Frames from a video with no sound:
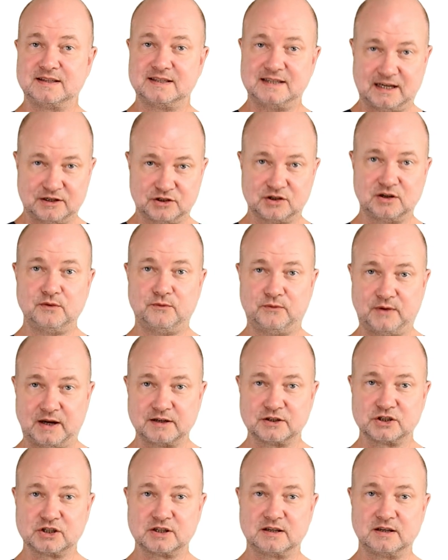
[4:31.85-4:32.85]
sexual
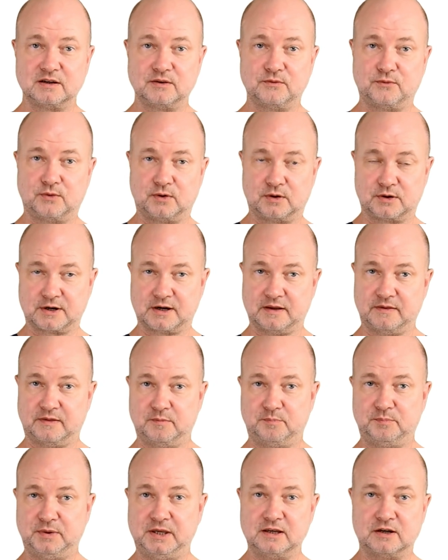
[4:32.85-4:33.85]
function for
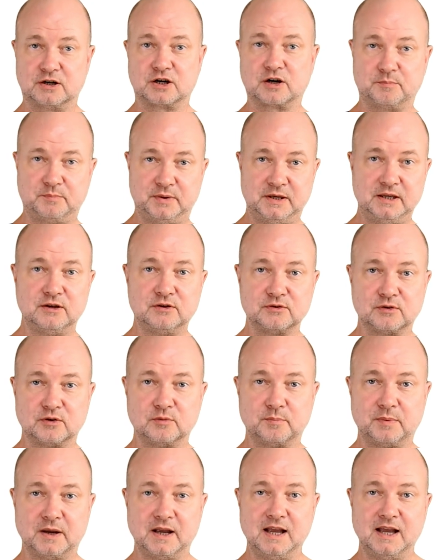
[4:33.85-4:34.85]
the PRP
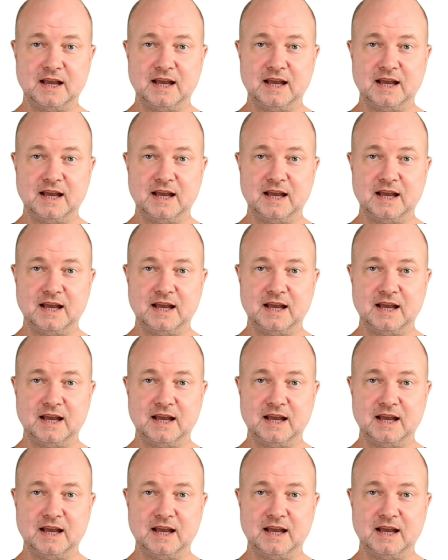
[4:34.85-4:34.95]
group,